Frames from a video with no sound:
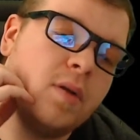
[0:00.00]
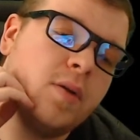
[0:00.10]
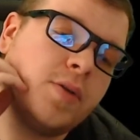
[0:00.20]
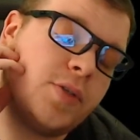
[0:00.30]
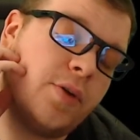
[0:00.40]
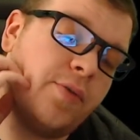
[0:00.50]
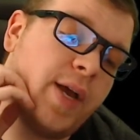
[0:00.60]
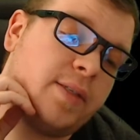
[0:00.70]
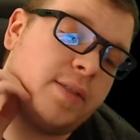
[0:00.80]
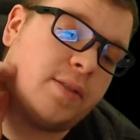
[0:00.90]
So
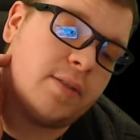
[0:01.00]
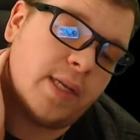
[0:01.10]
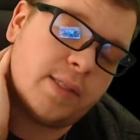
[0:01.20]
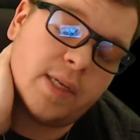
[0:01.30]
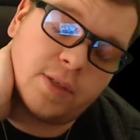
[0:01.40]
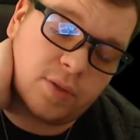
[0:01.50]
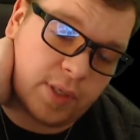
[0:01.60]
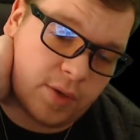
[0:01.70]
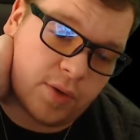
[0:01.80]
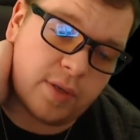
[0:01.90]
that's actually
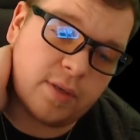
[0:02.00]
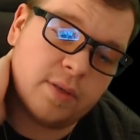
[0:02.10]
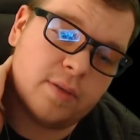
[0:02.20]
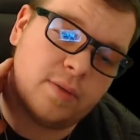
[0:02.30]
good.